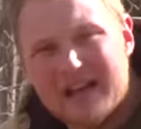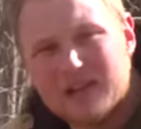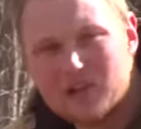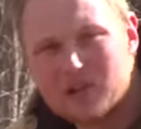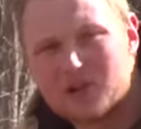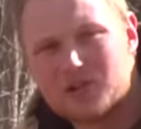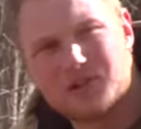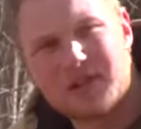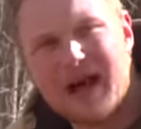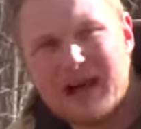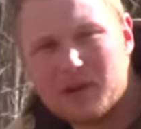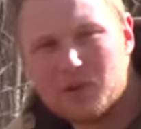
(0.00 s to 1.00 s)
The larger
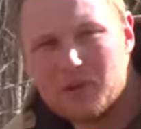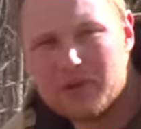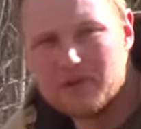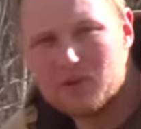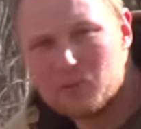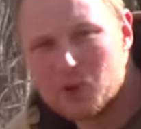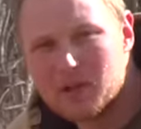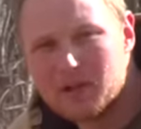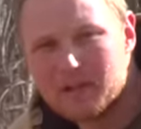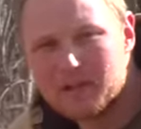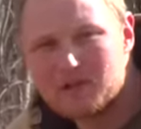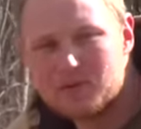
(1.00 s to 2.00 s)
tire will give you more
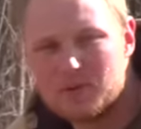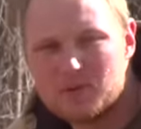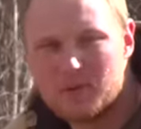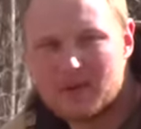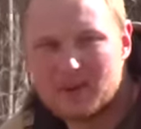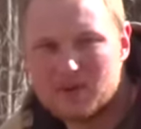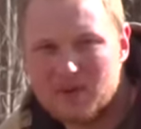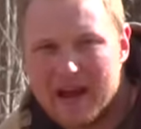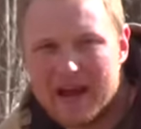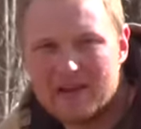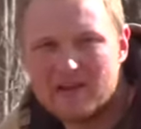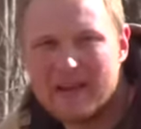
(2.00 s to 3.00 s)
clearance between the
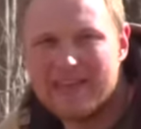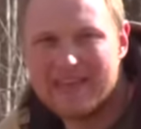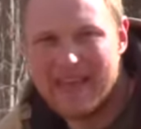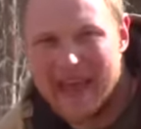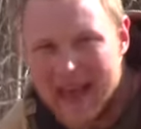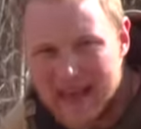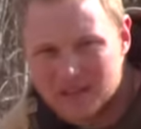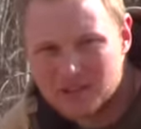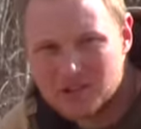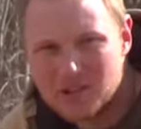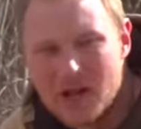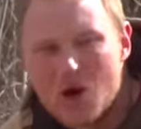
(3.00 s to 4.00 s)
ground and the
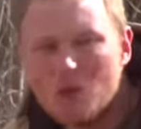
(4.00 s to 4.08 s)
axle,